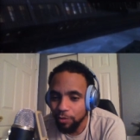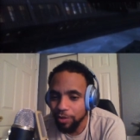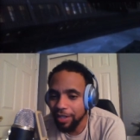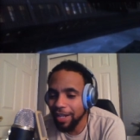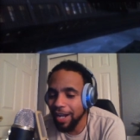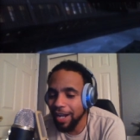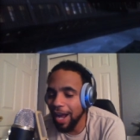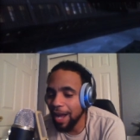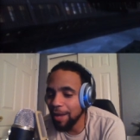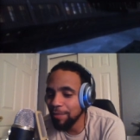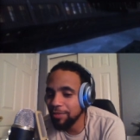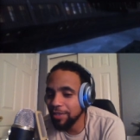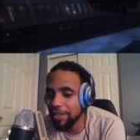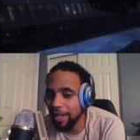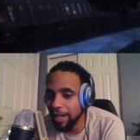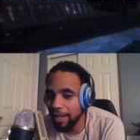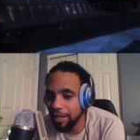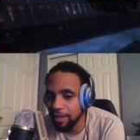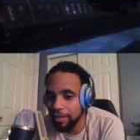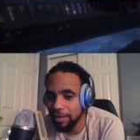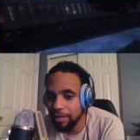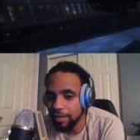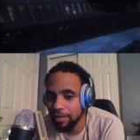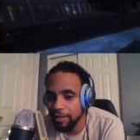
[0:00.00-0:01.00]
the cops at?
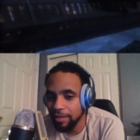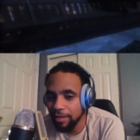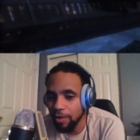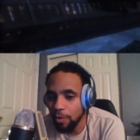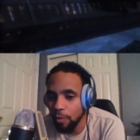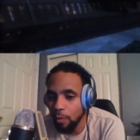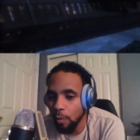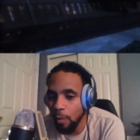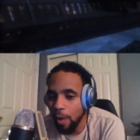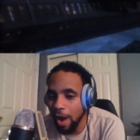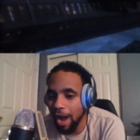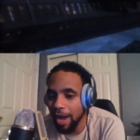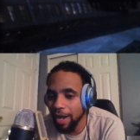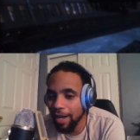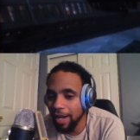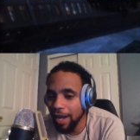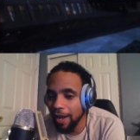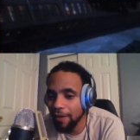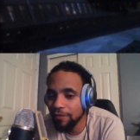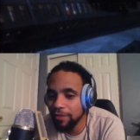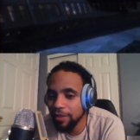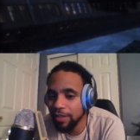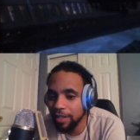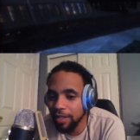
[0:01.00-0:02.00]
Why
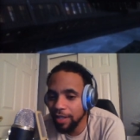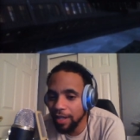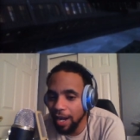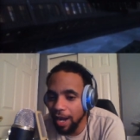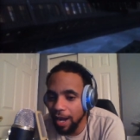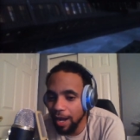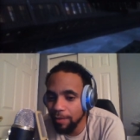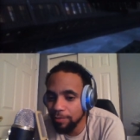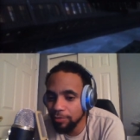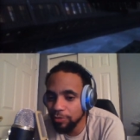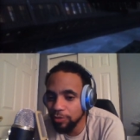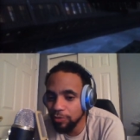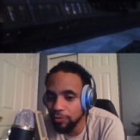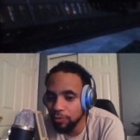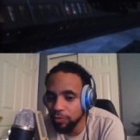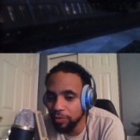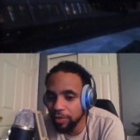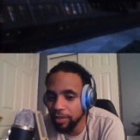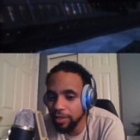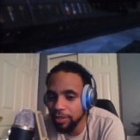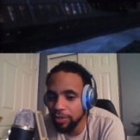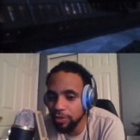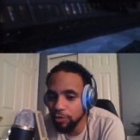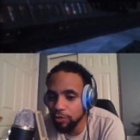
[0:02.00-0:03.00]
haven't the cops went to